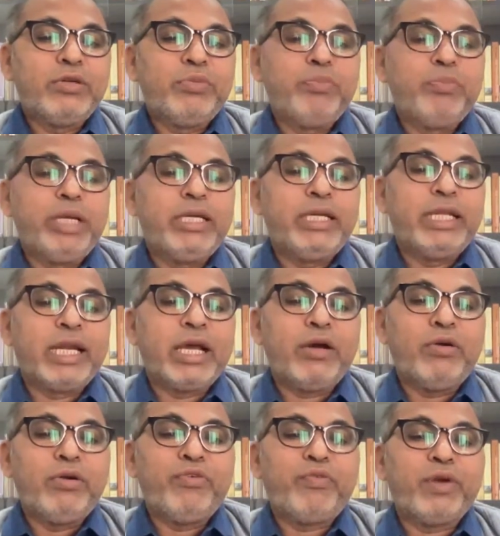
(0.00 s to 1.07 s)
to be
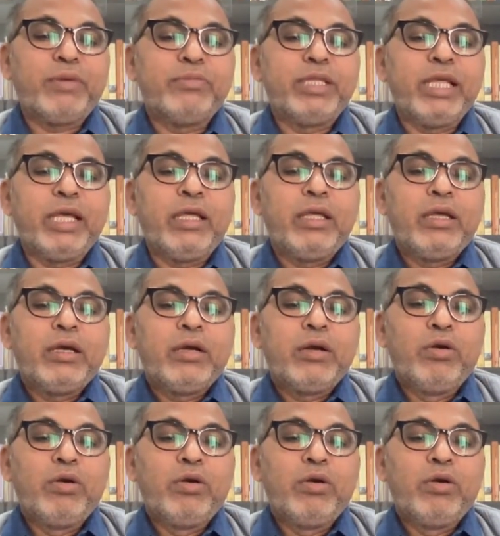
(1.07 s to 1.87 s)
derived from the